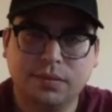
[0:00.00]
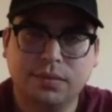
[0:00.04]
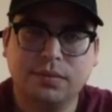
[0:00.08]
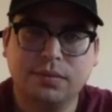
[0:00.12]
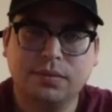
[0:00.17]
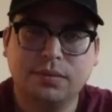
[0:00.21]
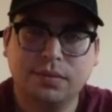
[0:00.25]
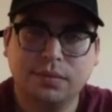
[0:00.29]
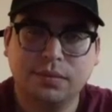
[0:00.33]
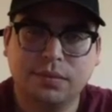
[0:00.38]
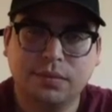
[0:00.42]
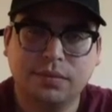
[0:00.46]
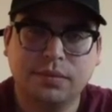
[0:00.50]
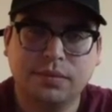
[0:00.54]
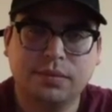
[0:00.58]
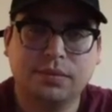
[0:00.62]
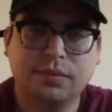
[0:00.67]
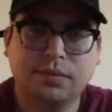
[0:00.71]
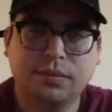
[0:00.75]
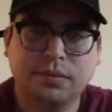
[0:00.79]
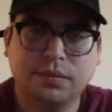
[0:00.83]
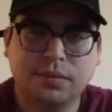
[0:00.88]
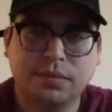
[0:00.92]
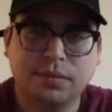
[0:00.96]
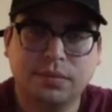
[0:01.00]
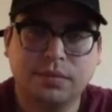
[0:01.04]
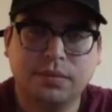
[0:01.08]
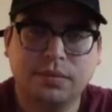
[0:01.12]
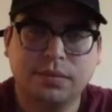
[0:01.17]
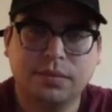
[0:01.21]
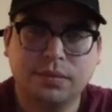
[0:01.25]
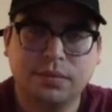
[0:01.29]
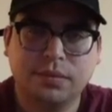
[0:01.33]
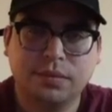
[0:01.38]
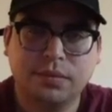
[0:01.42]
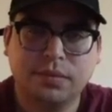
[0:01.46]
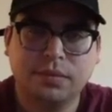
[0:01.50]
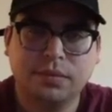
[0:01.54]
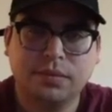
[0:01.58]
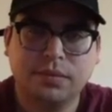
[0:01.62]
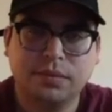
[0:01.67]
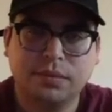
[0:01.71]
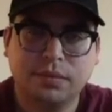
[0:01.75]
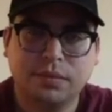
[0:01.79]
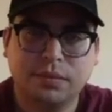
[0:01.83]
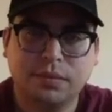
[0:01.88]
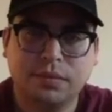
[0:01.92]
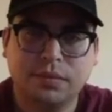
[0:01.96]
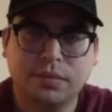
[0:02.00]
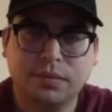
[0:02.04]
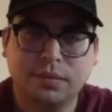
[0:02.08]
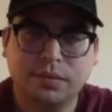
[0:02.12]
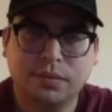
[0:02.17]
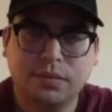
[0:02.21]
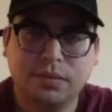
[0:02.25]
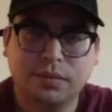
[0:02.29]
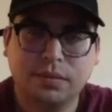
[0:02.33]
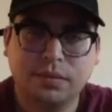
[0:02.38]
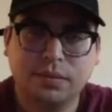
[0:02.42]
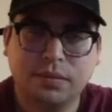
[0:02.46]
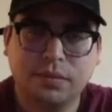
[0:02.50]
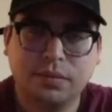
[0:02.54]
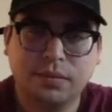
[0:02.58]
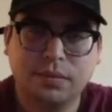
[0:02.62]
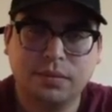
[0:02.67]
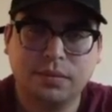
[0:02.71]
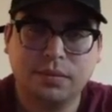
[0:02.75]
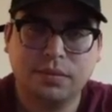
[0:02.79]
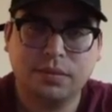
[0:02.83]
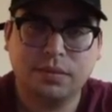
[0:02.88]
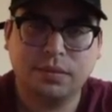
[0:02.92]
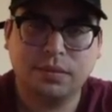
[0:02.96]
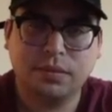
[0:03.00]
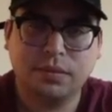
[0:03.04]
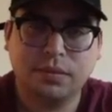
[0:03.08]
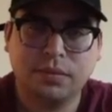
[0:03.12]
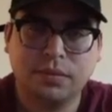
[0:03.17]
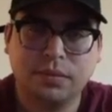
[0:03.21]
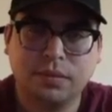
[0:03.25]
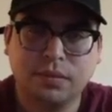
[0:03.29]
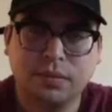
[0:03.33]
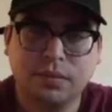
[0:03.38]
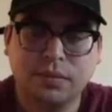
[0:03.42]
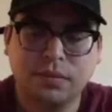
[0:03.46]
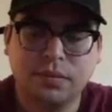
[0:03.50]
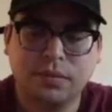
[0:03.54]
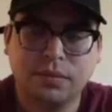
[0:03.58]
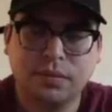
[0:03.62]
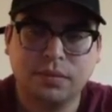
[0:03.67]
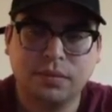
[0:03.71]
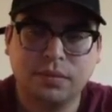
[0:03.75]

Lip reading: No words are spoken by the person on screen.